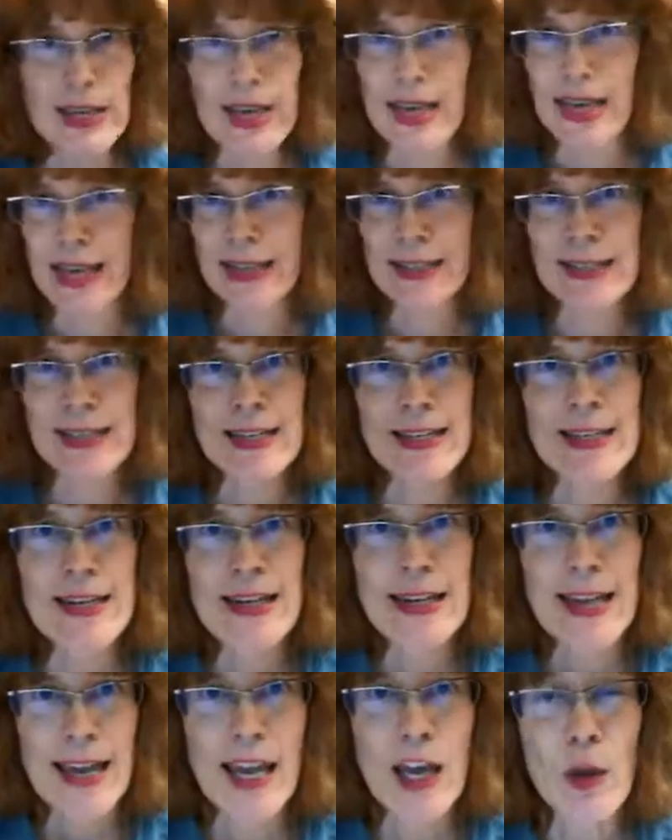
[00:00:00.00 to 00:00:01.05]
handy,
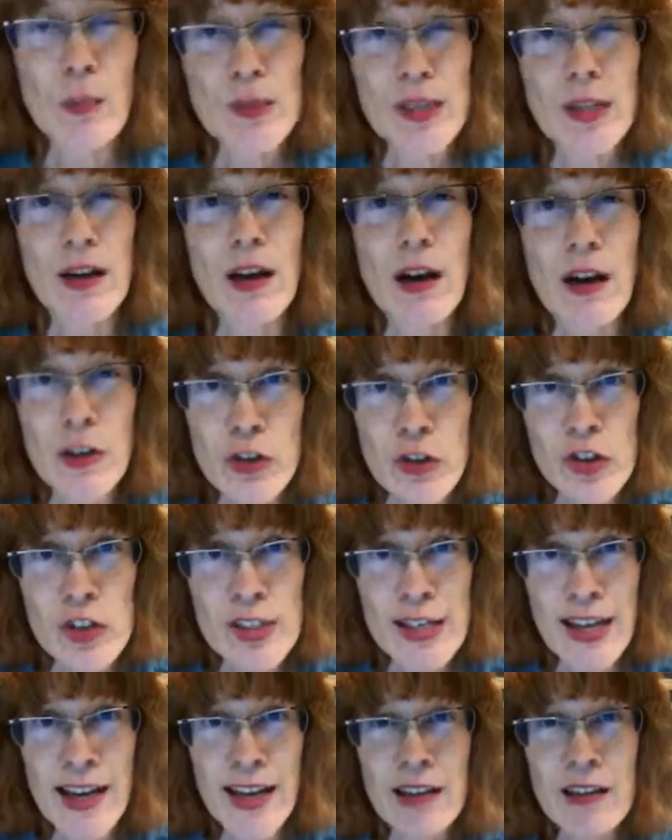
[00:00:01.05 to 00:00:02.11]
helps you to
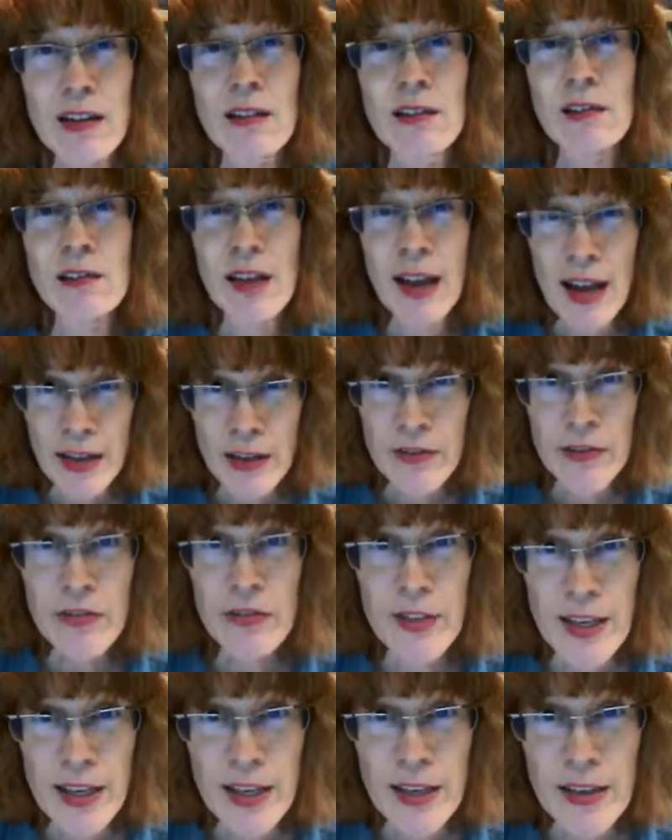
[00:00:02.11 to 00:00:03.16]
understand a lot of
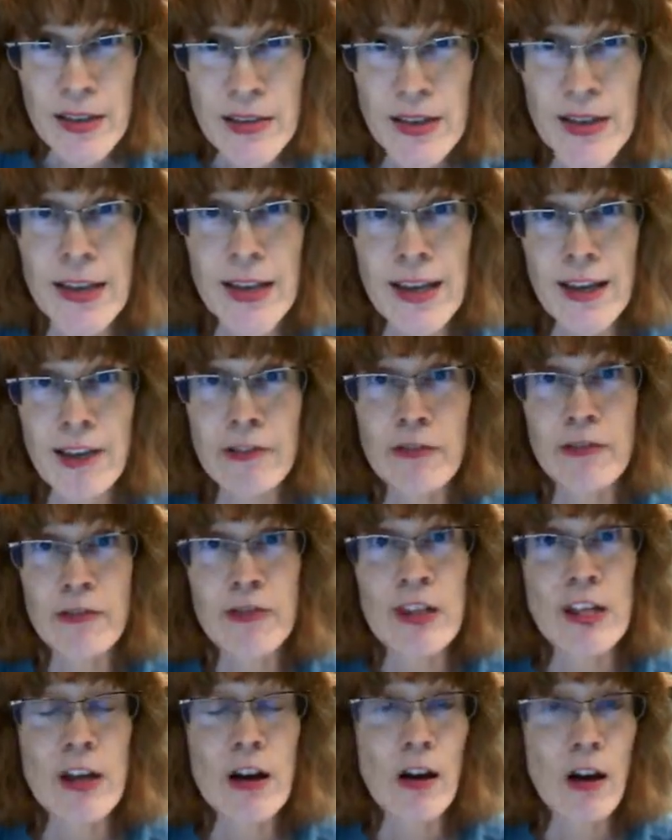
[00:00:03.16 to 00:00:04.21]
things if
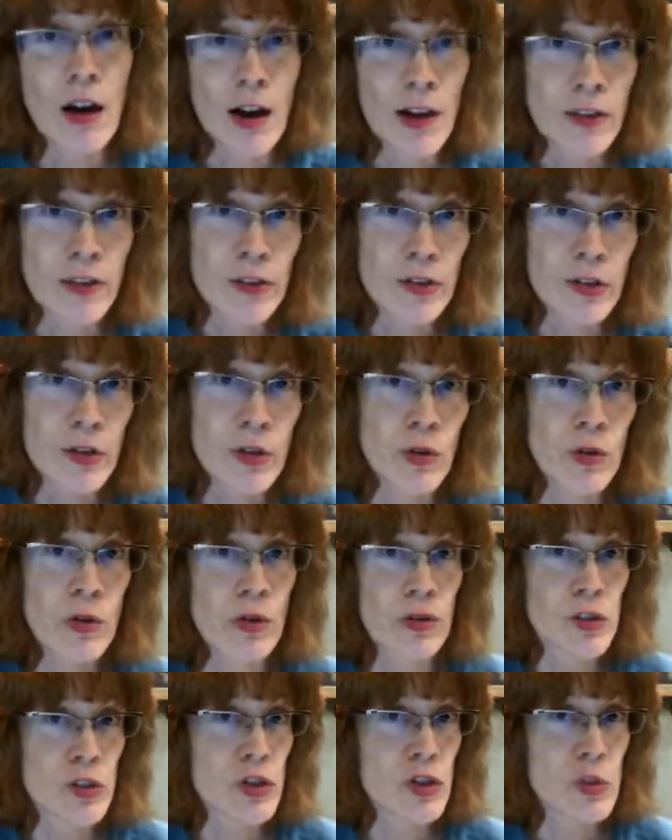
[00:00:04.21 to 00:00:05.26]
the author or
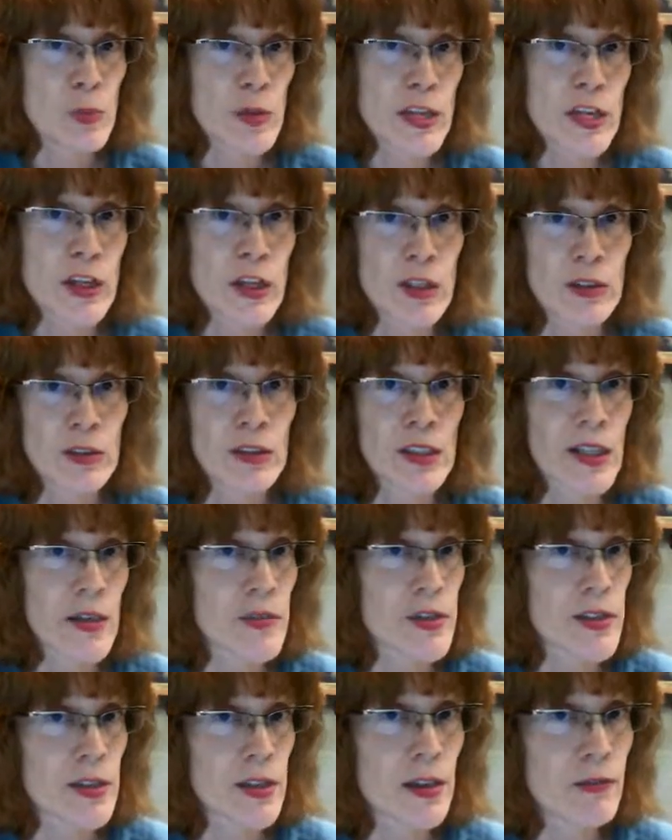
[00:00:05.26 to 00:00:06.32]
the speaker leaves
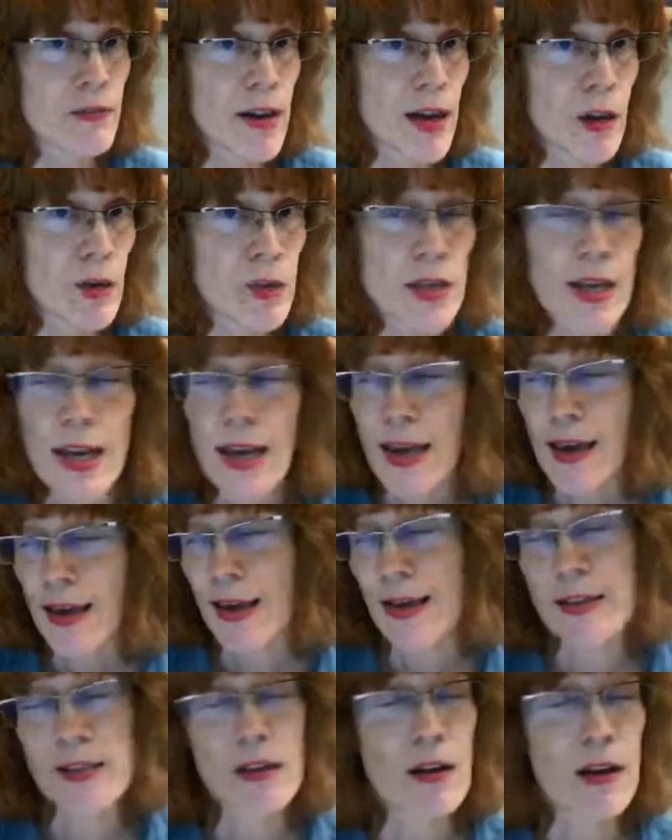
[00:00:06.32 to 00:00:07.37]
stuff out,
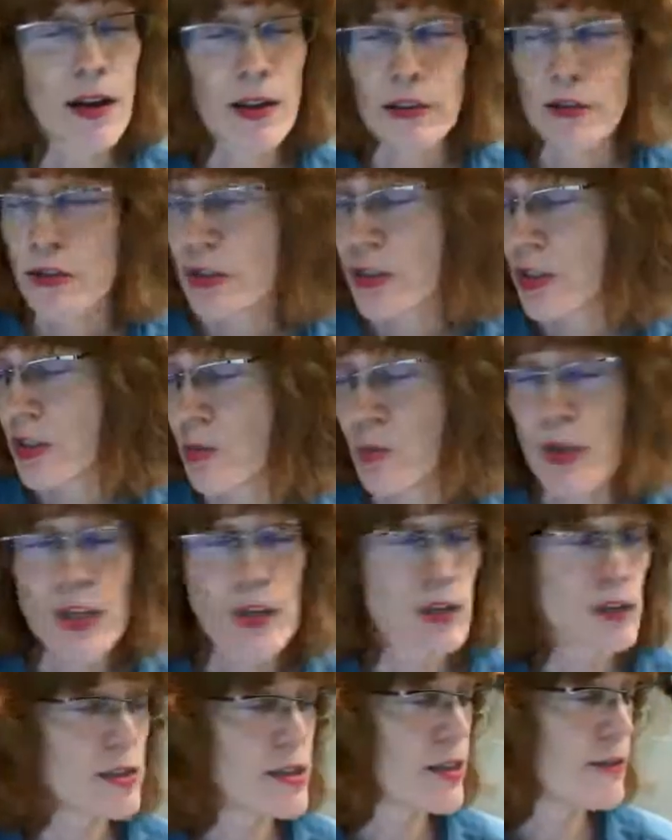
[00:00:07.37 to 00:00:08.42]
as authors and
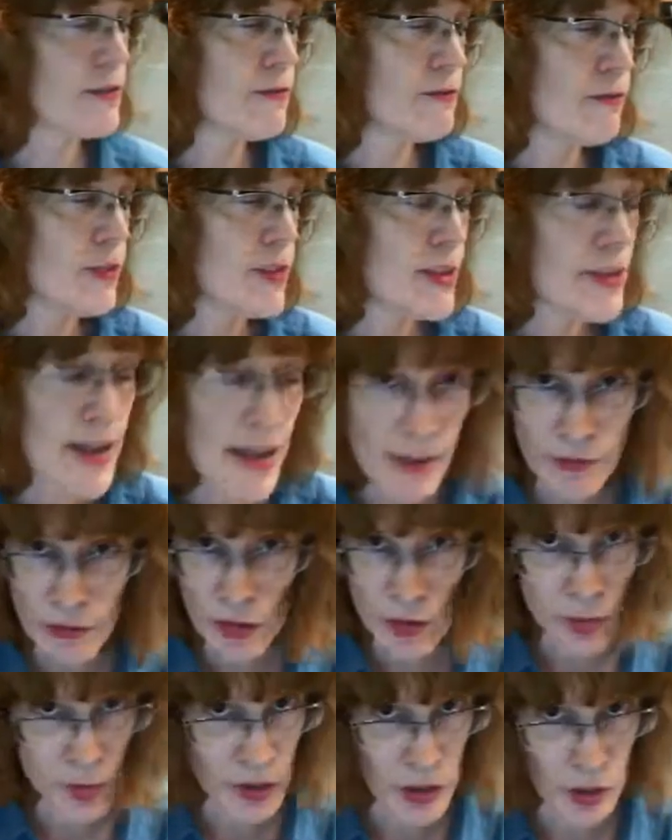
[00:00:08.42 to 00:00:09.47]
speakers
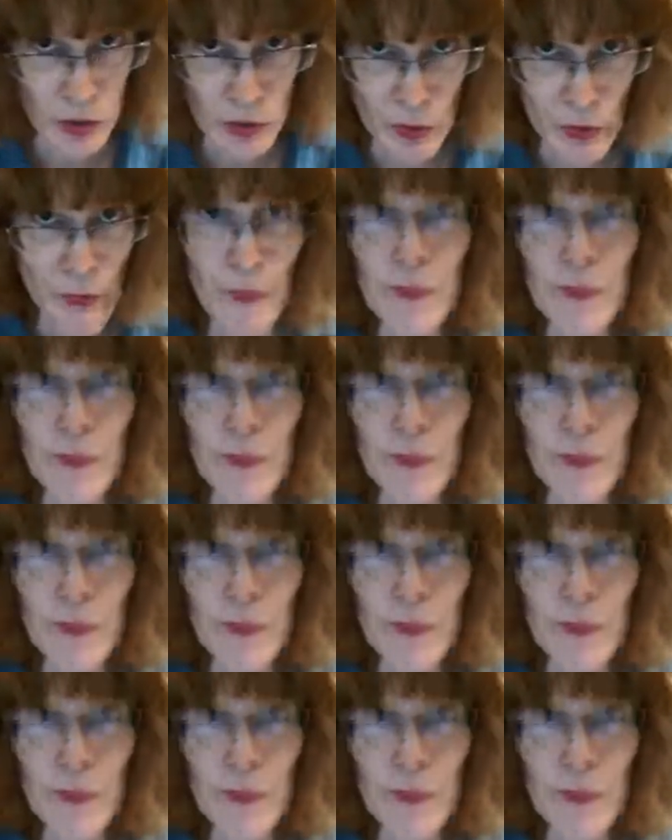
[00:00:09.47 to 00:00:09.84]
inevitably do.